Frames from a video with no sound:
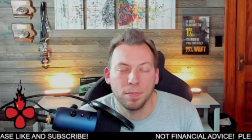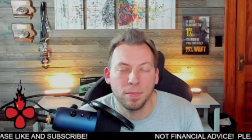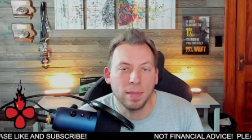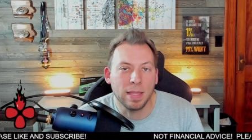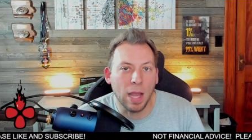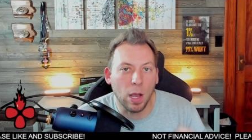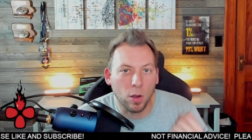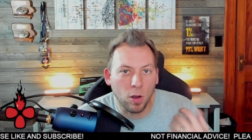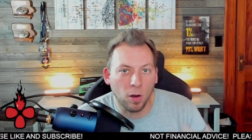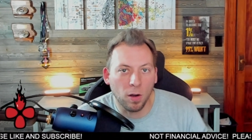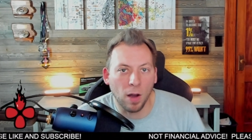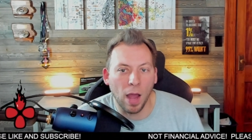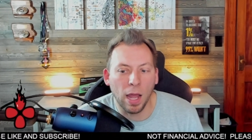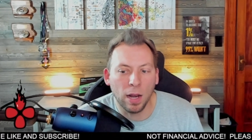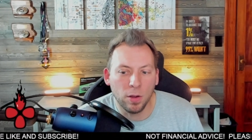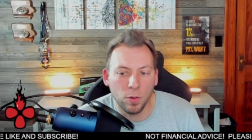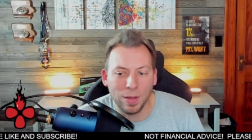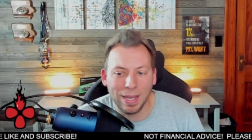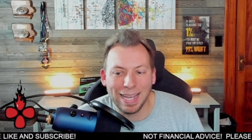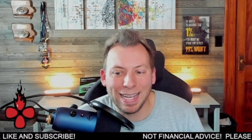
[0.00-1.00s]
Now,
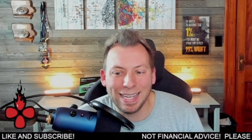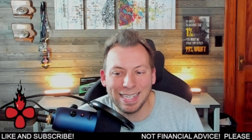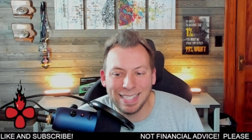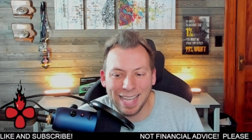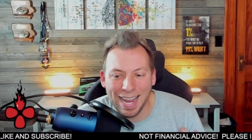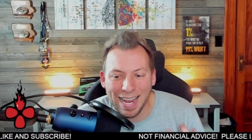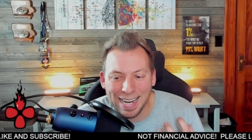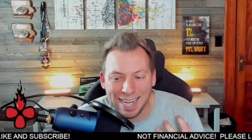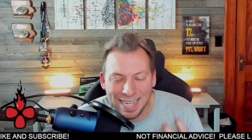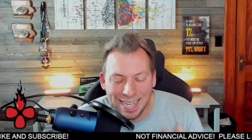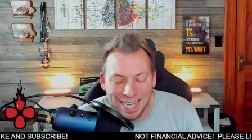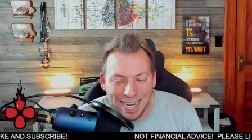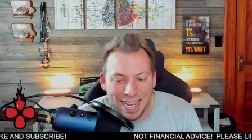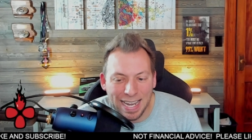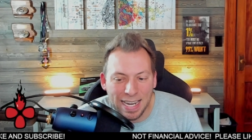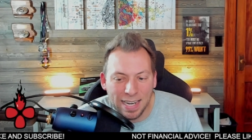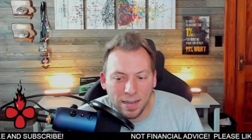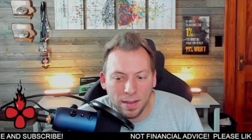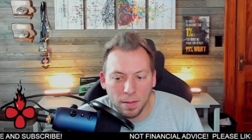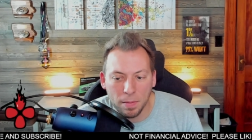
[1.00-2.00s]
Cardano is a
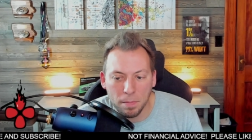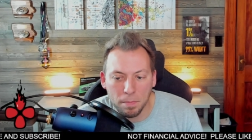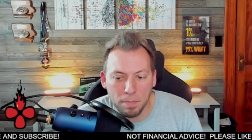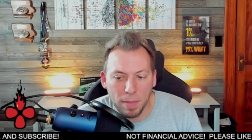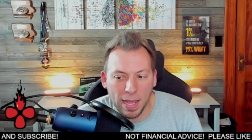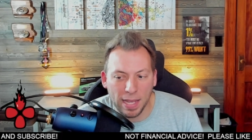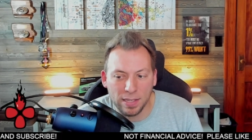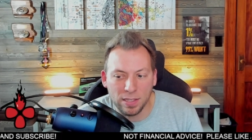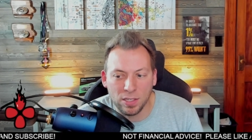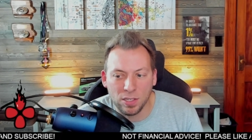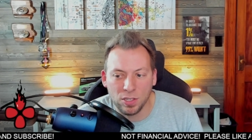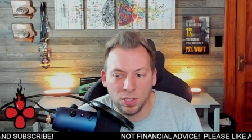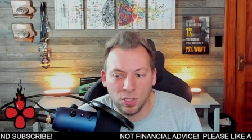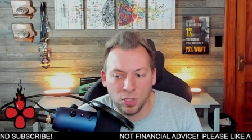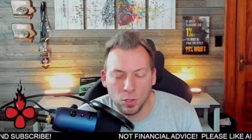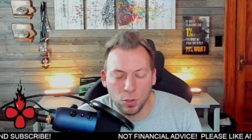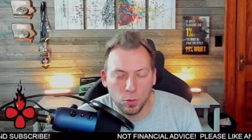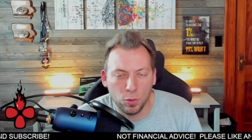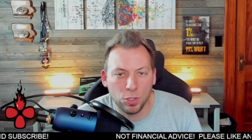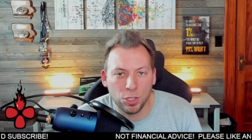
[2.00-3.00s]
need based
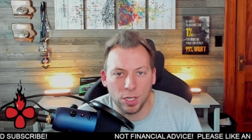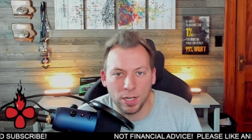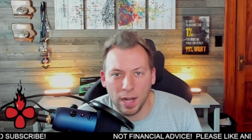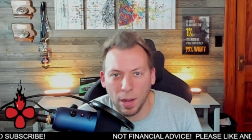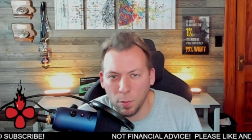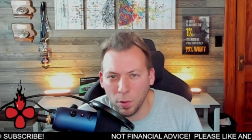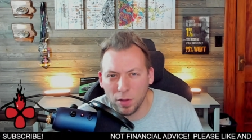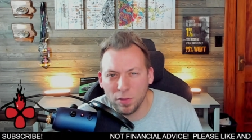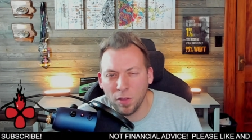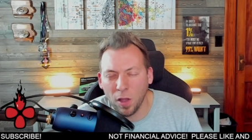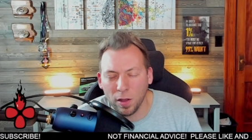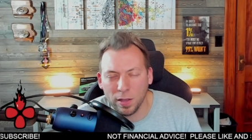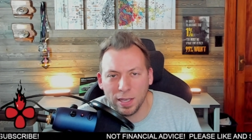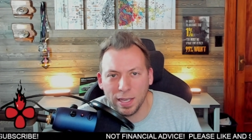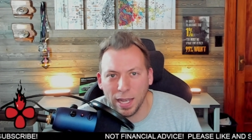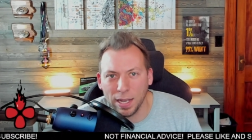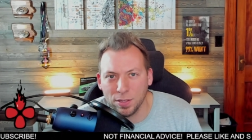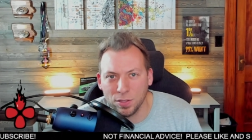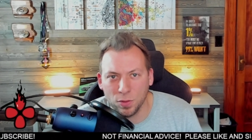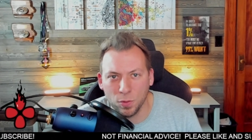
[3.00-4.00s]
solution. I want to talk
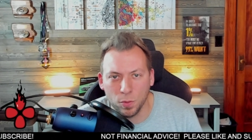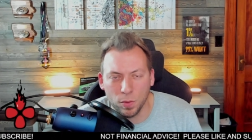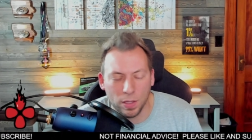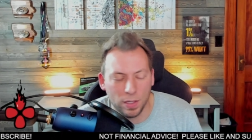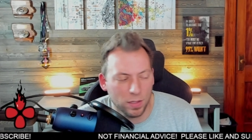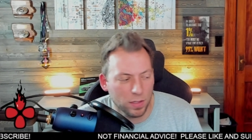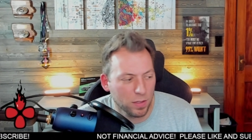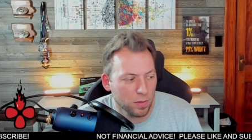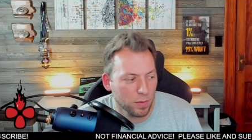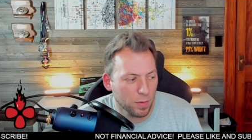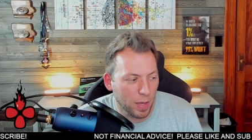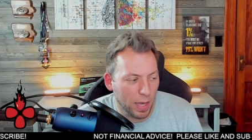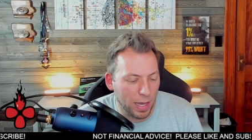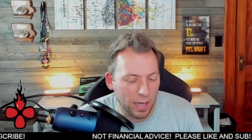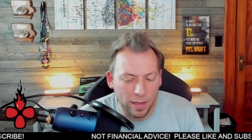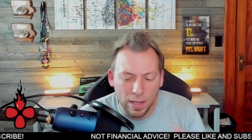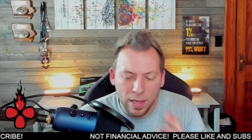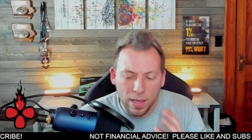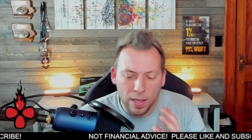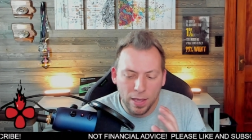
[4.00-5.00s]
you guys through this.
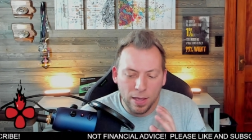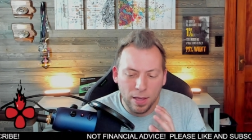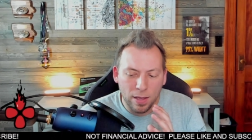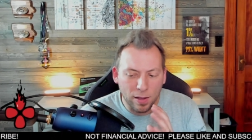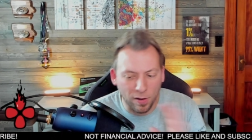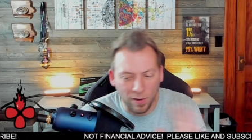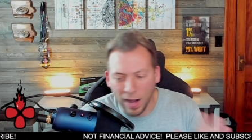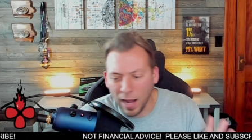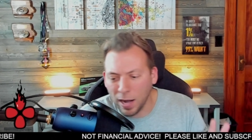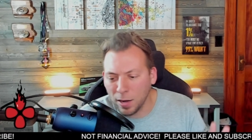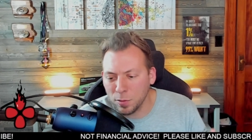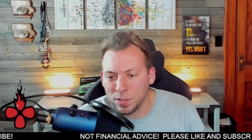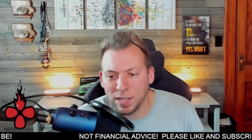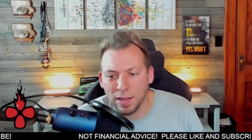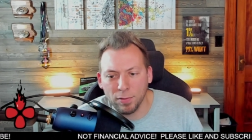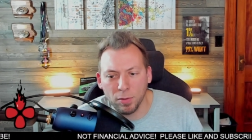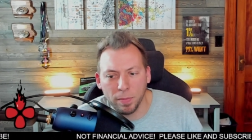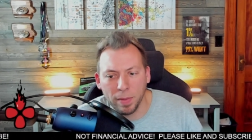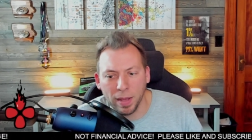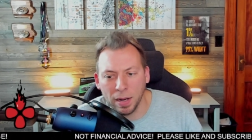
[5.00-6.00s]
Okay, Cardano's
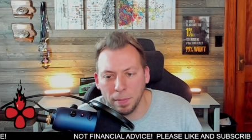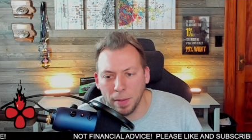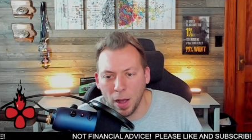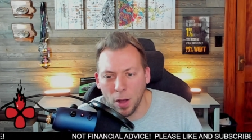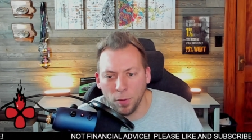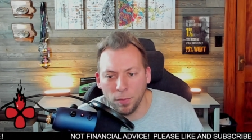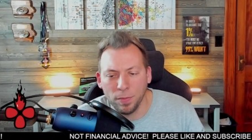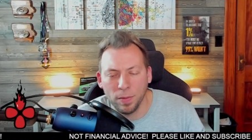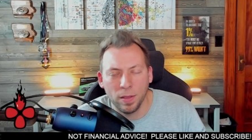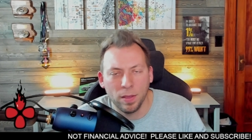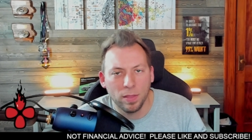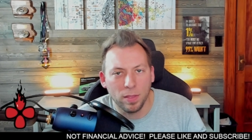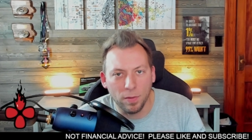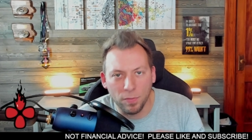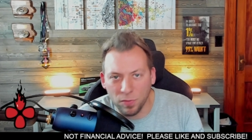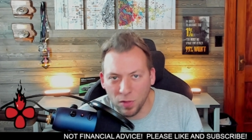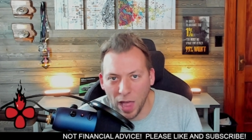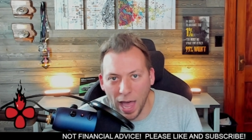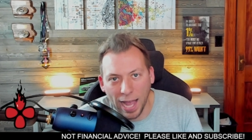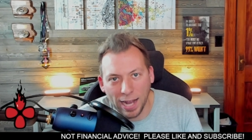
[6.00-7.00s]
never been about the
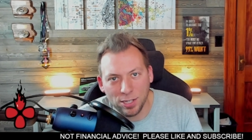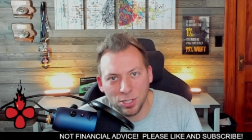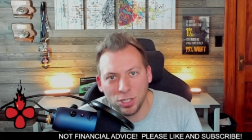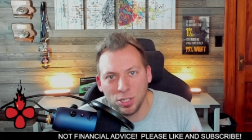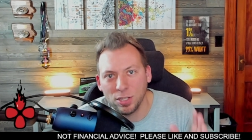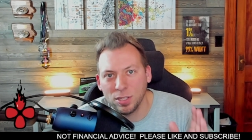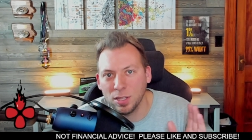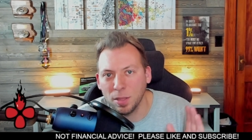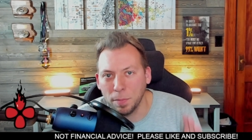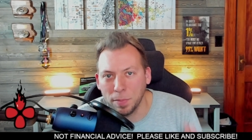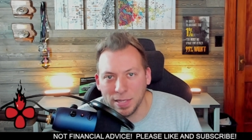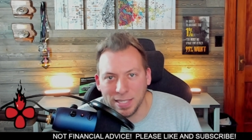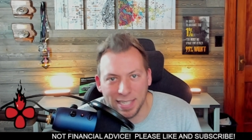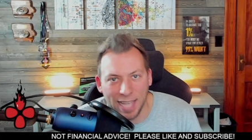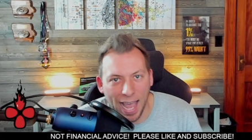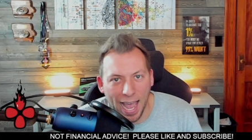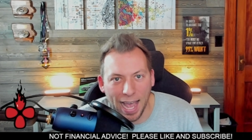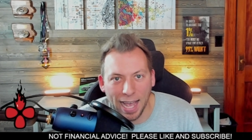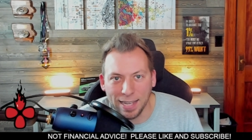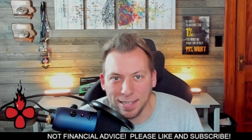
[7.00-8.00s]
flash, the
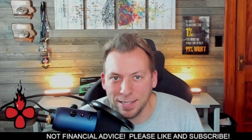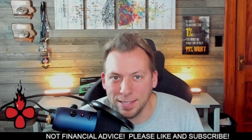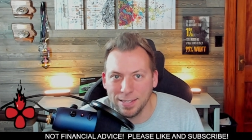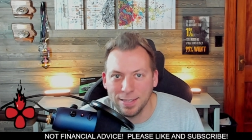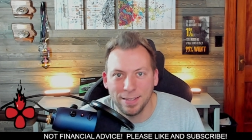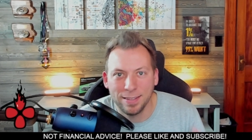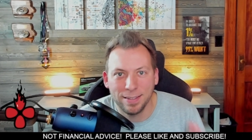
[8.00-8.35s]
pizzazz,